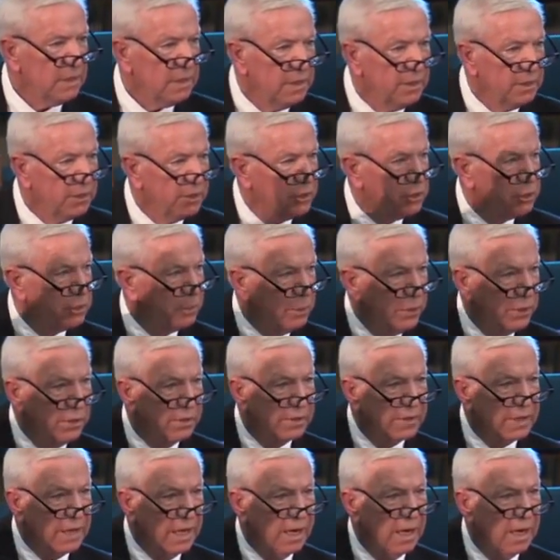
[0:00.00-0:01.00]
the Spirit
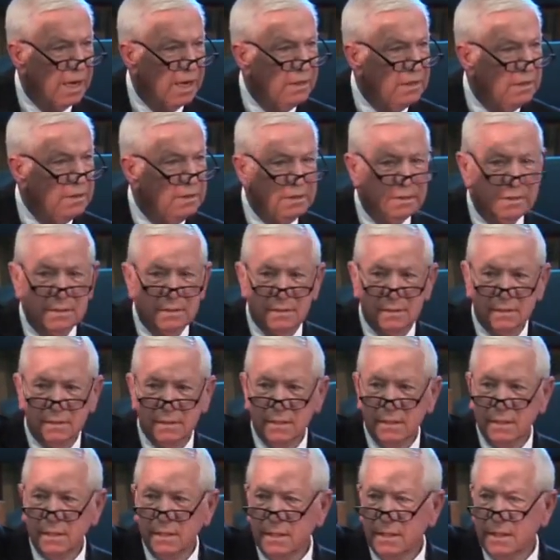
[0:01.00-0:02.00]
of God
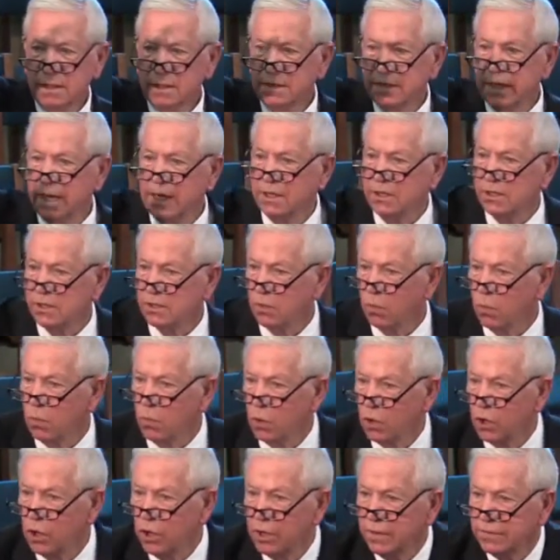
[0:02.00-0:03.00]
takes the
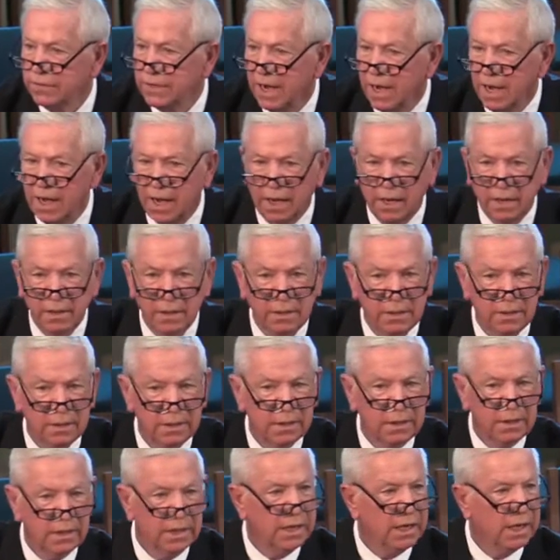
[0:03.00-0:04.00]
Word of God
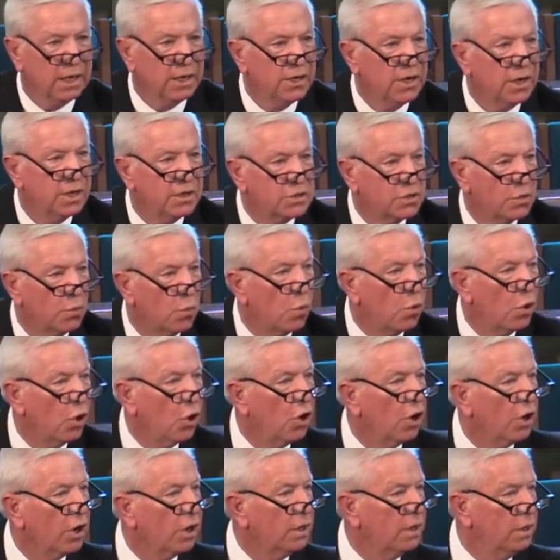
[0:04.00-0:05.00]
and does a
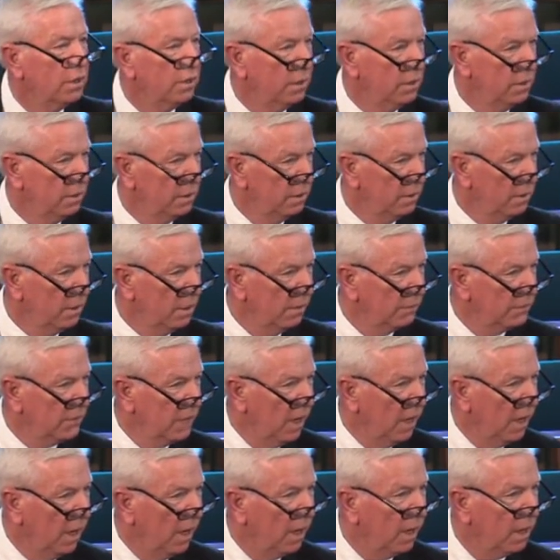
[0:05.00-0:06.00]
work of
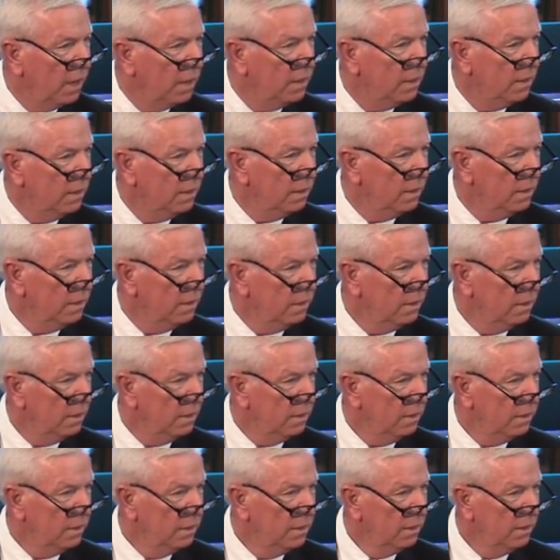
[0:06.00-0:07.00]
God.
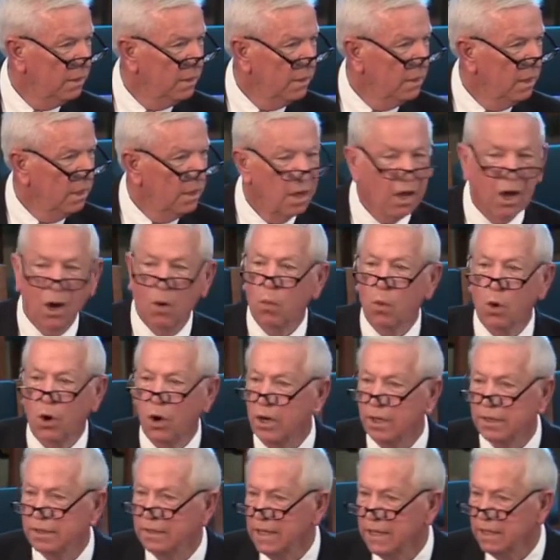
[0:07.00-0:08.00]
A
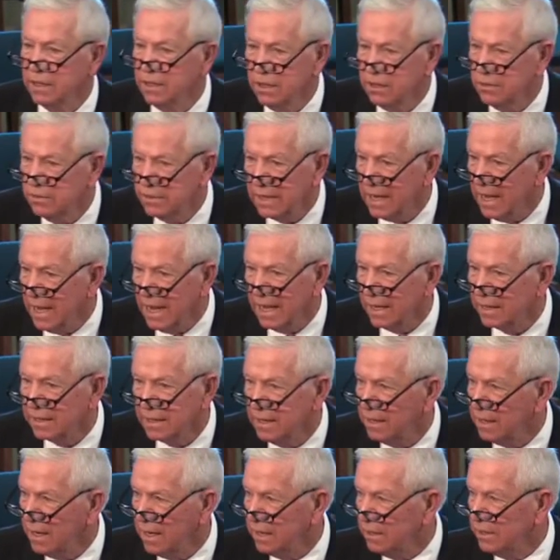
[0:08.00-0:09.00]
work that you and I
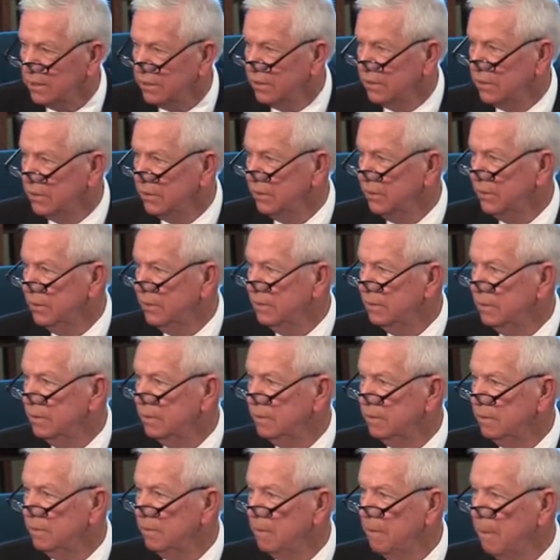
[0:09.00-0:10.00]
cannot do.
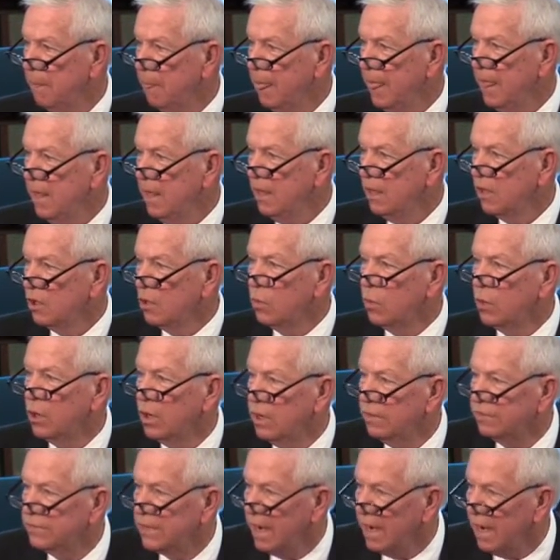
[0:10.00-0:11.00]
The Word
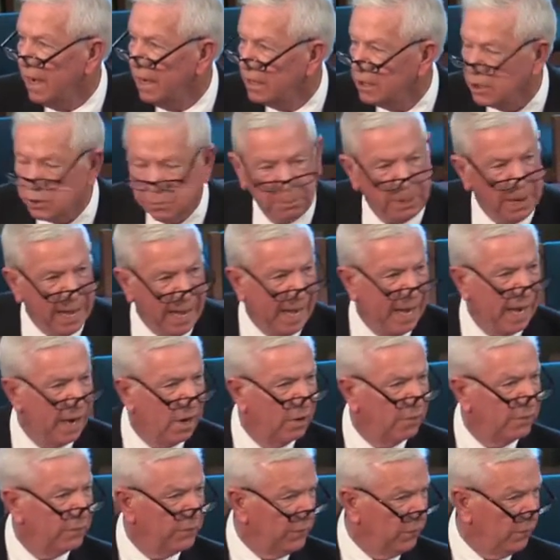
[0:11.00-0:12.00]
of God is
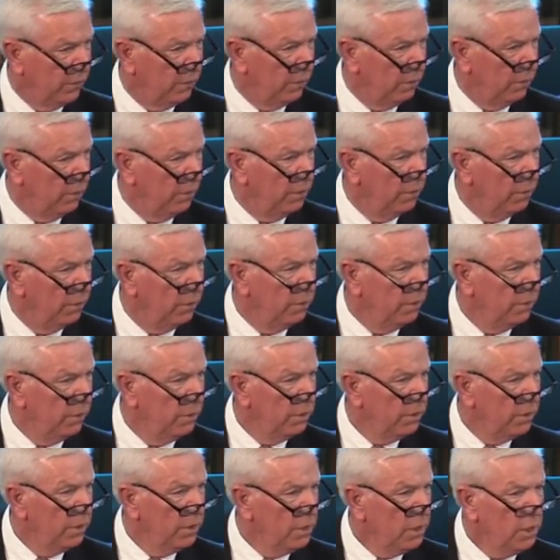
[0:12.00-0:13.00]
powerful.
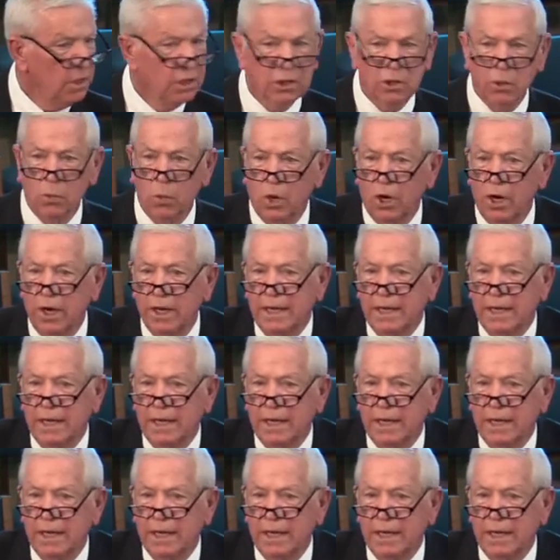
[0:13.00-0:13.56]
The Word of